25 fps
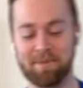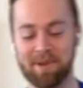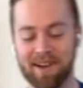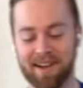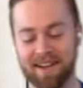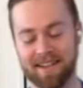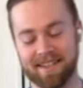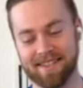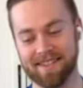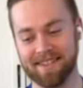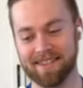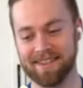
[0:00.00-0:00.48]

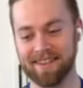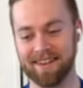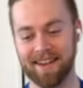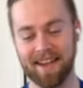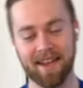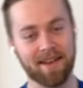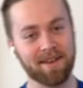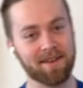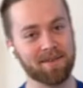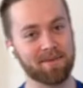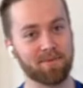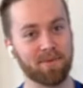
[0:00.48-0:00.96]
boss.
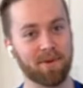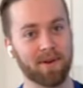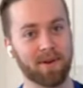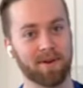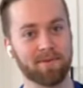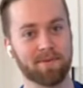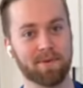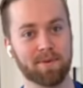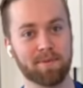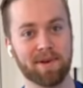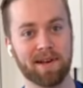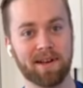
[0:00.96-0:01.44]
Hey, fed
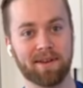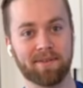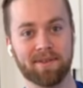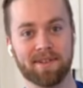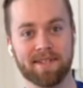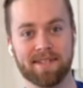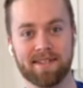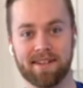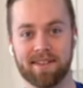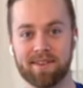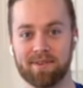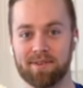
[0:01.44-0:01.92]
it for
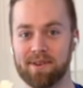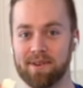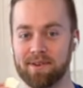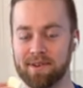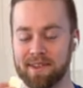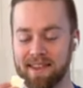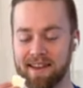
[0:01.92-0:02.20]
breakfast. Nothing wrong with